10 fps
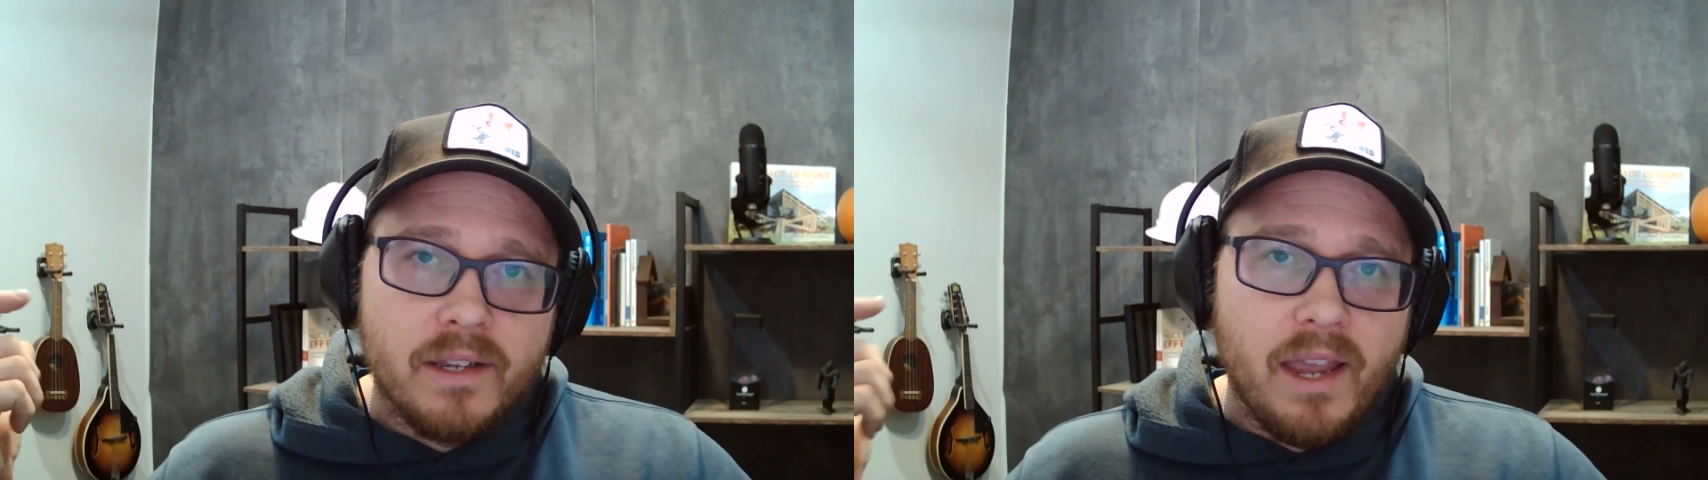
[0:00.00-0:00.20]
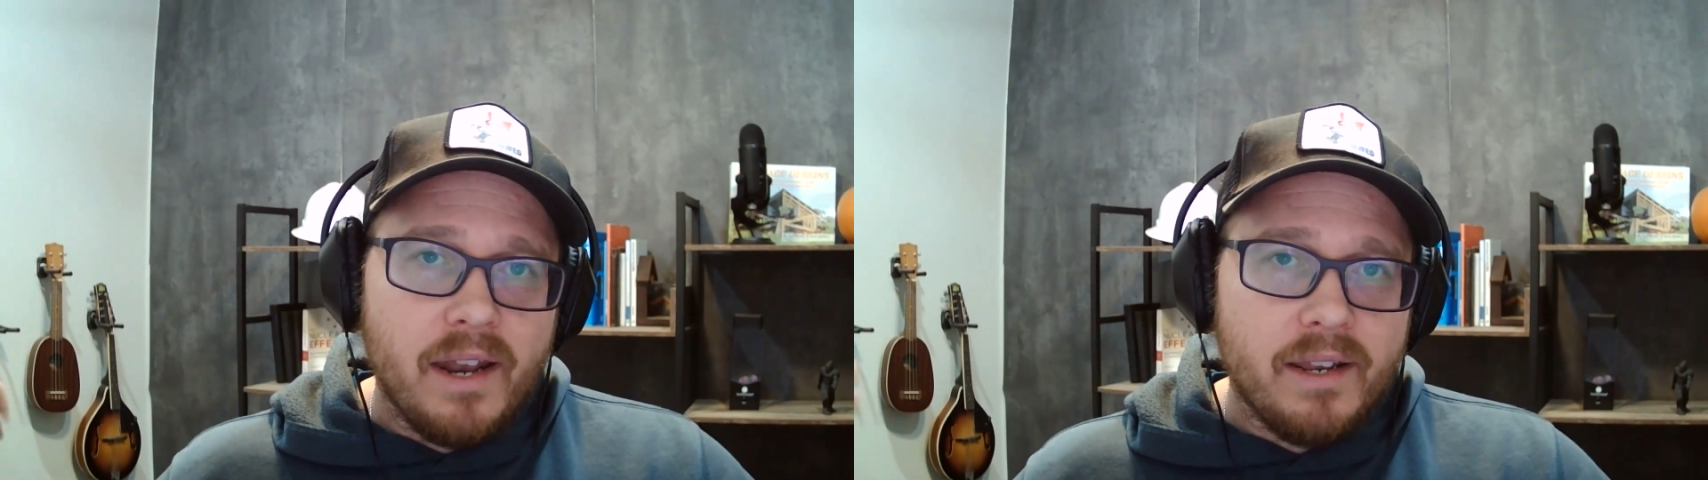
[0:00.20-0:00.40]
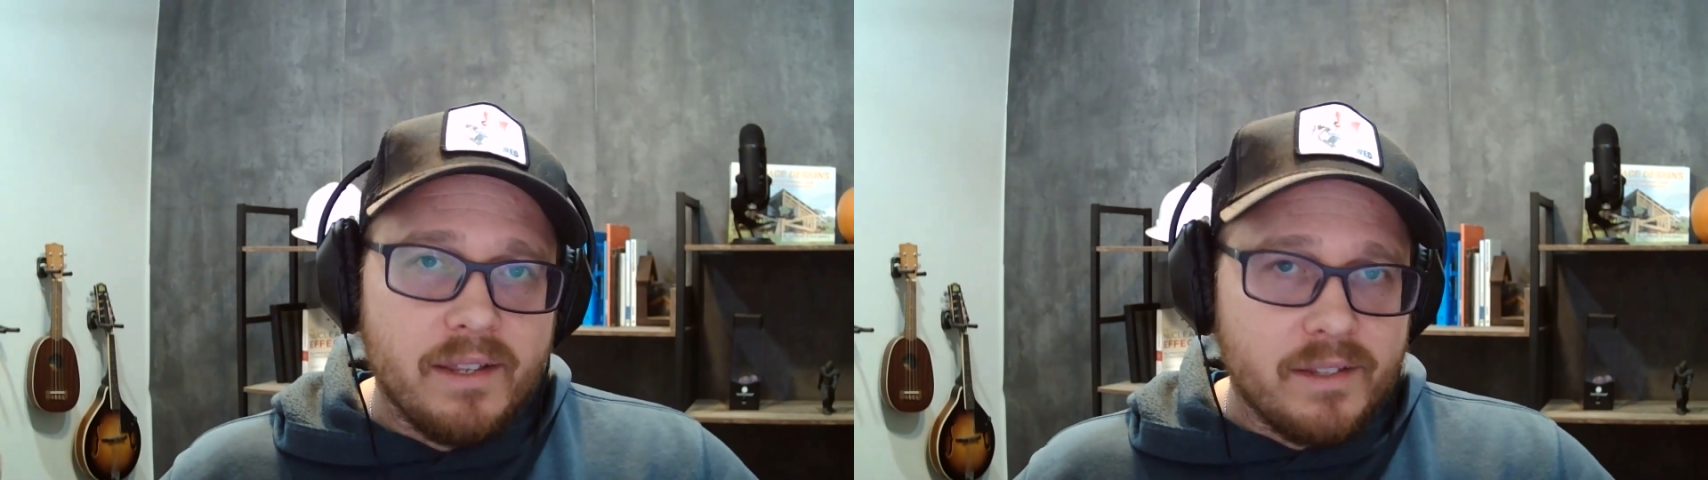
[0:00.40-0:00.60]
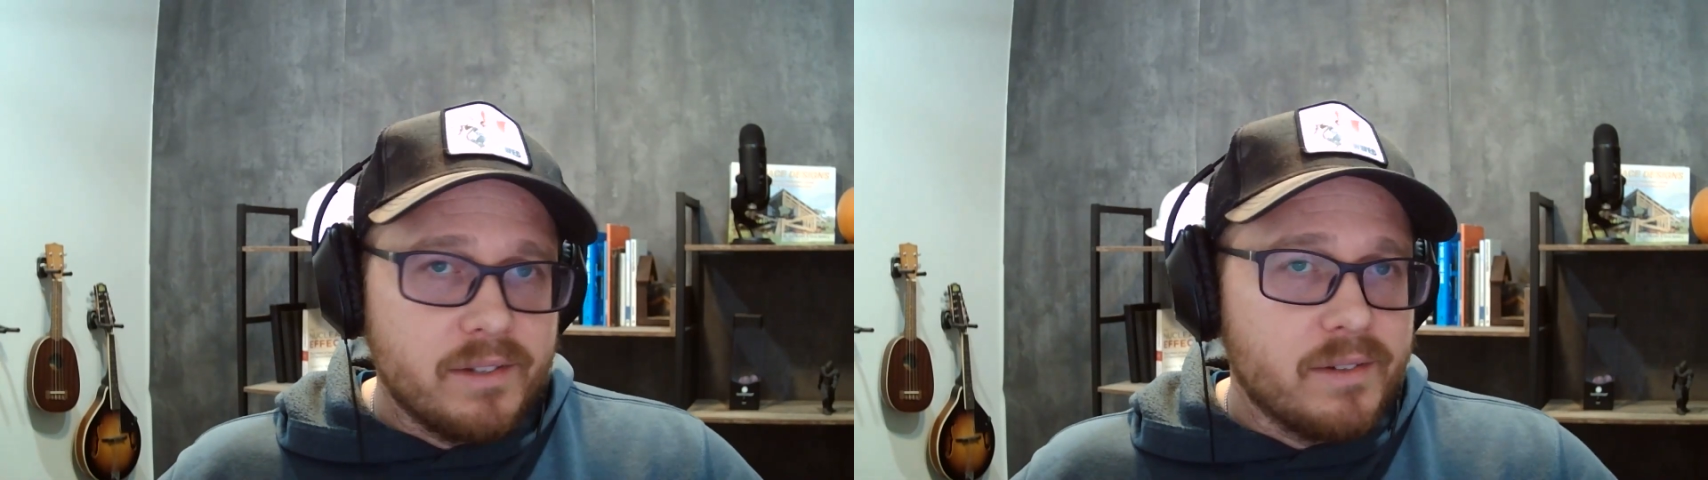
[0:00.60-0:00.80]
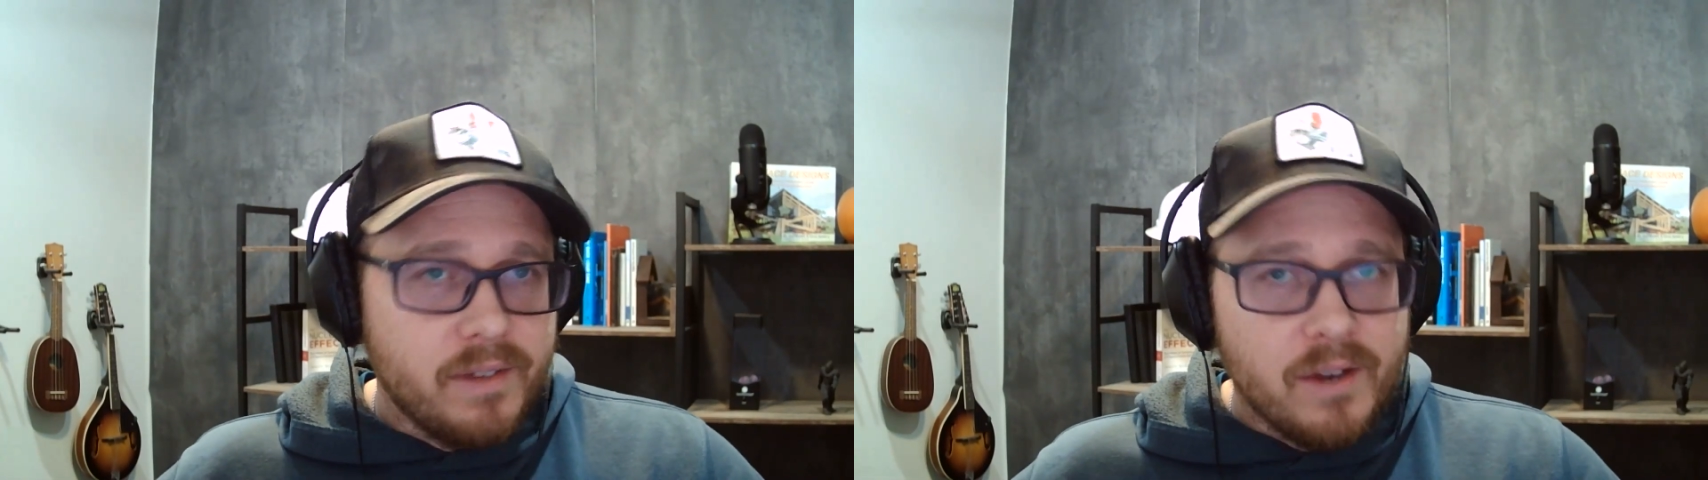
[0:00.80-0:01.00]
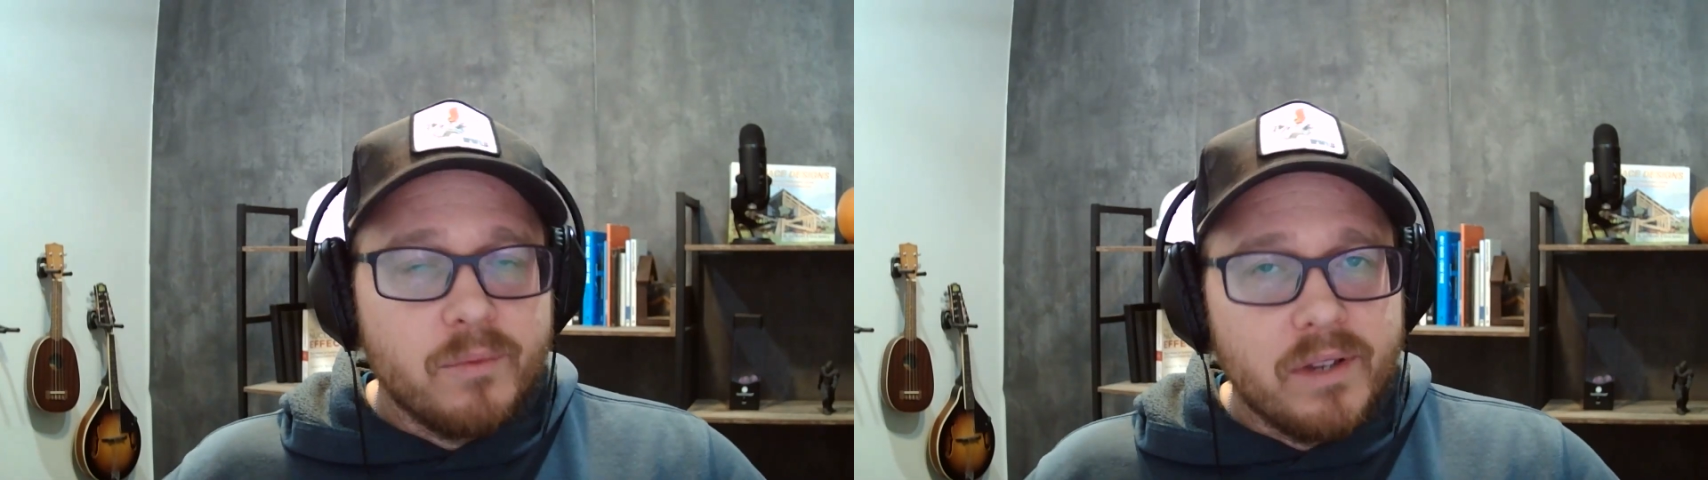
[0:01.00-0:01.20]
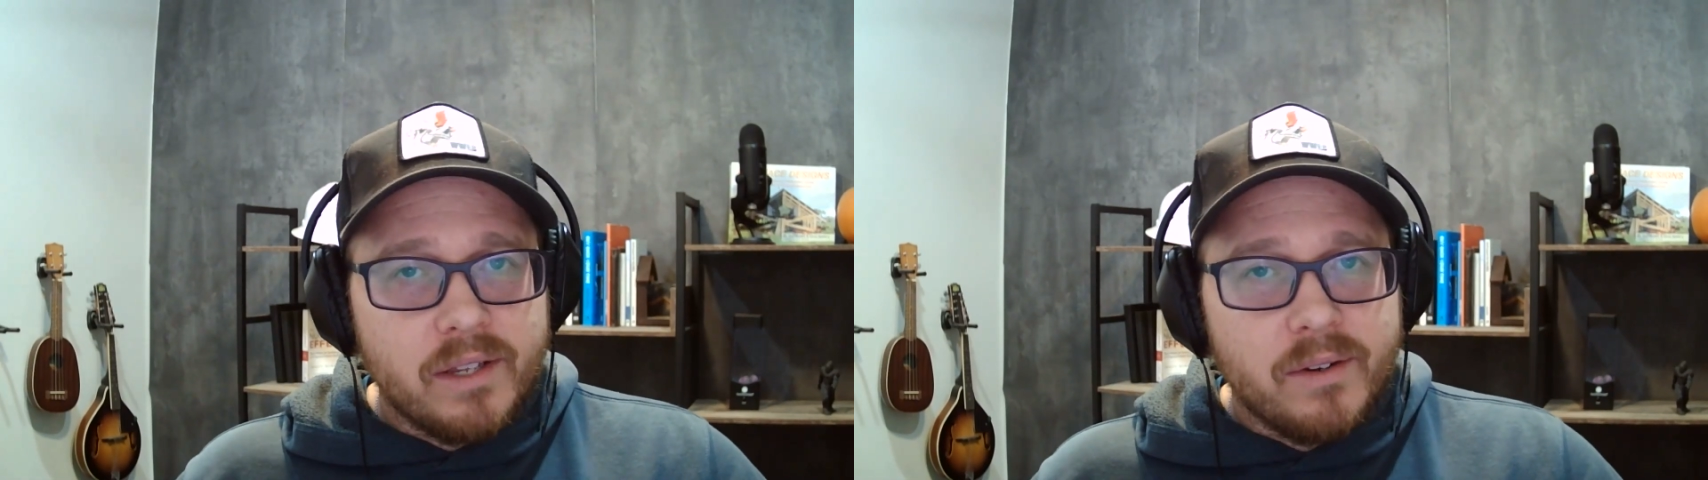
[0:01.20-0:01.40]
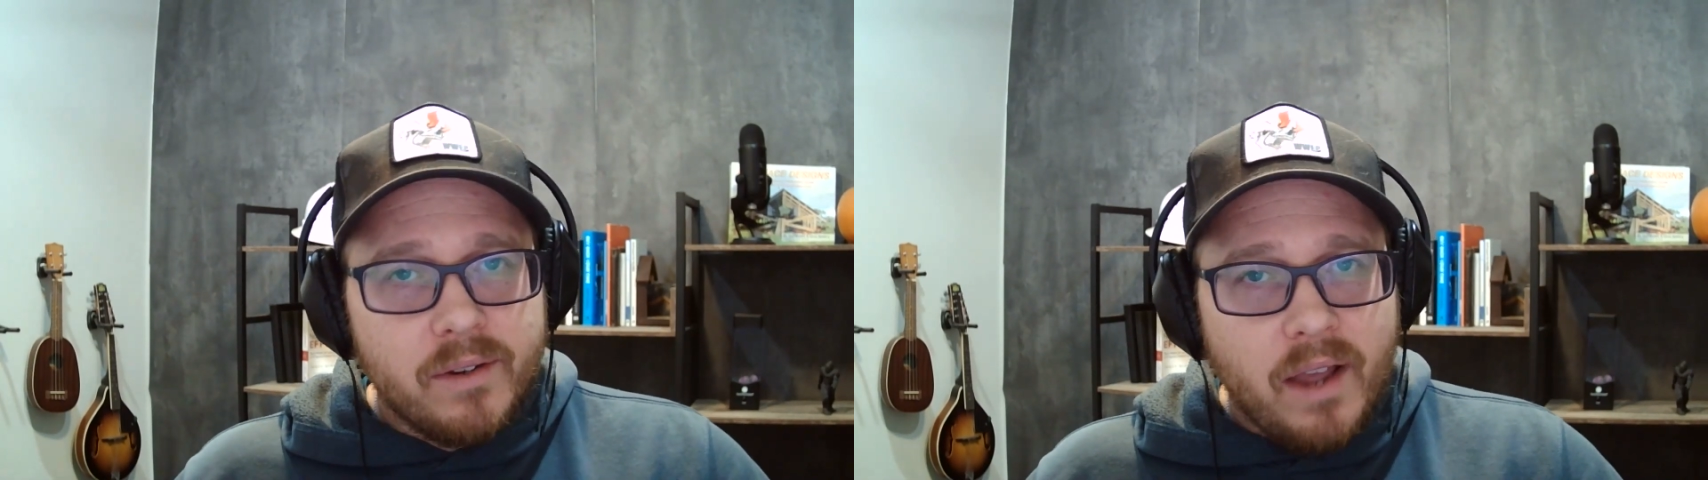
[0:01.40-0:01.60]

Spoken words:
and it's a really